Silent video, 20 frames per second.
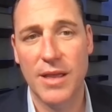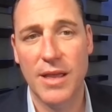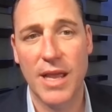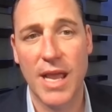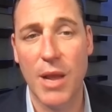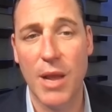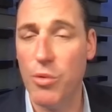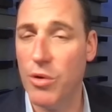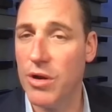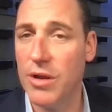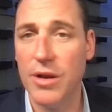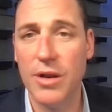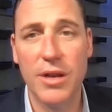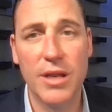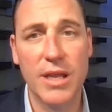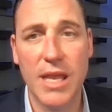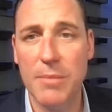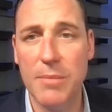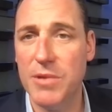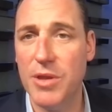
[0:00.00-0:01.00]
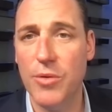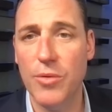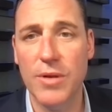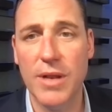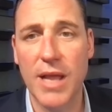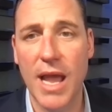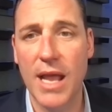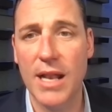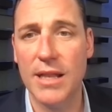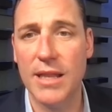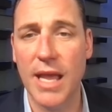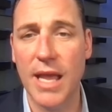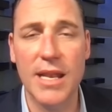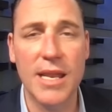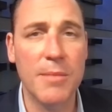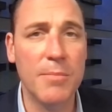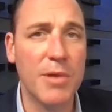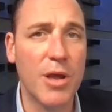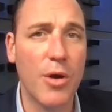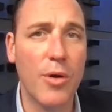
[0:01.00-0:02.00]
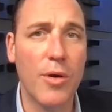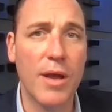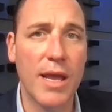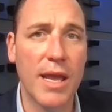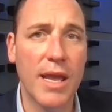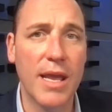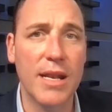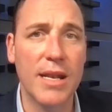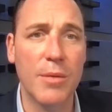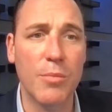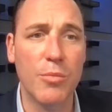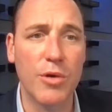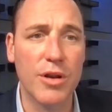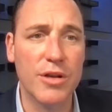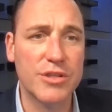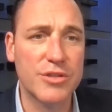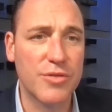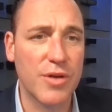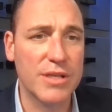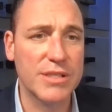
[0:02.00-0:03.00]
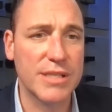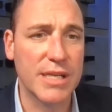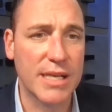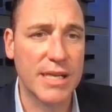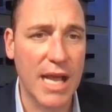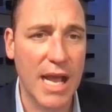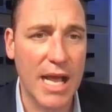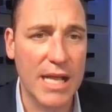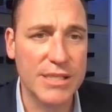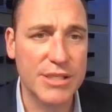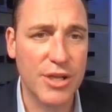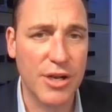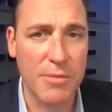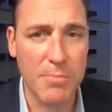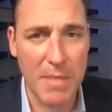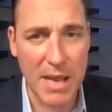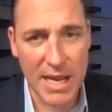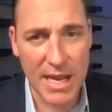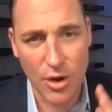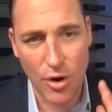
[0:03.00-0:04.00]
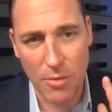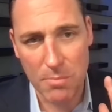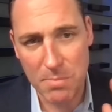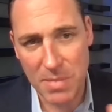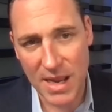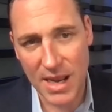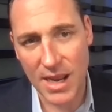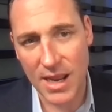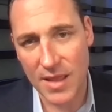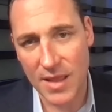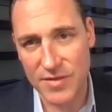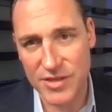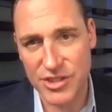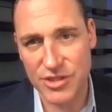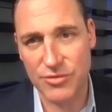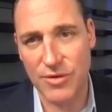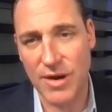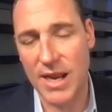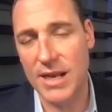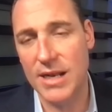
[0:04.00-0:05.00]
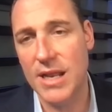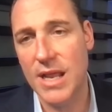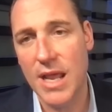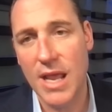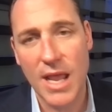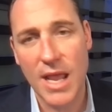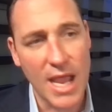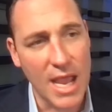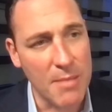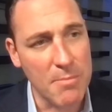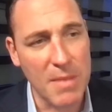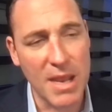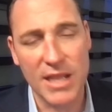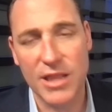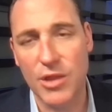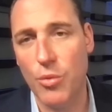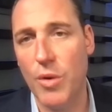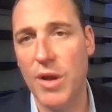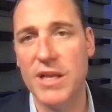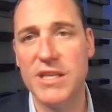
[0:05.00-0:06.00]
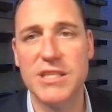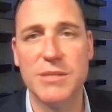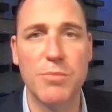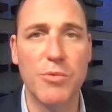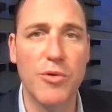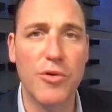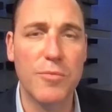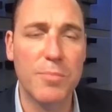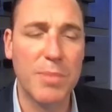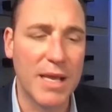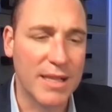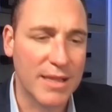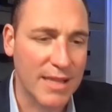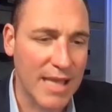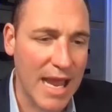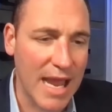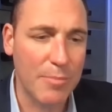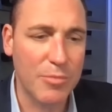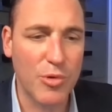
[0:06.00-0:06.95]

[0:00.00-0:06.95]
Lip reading: And we're going to keep doing that, letting him go ahead, and we're going to trust that God's going to make our path straight and make the way smooth, be a lamp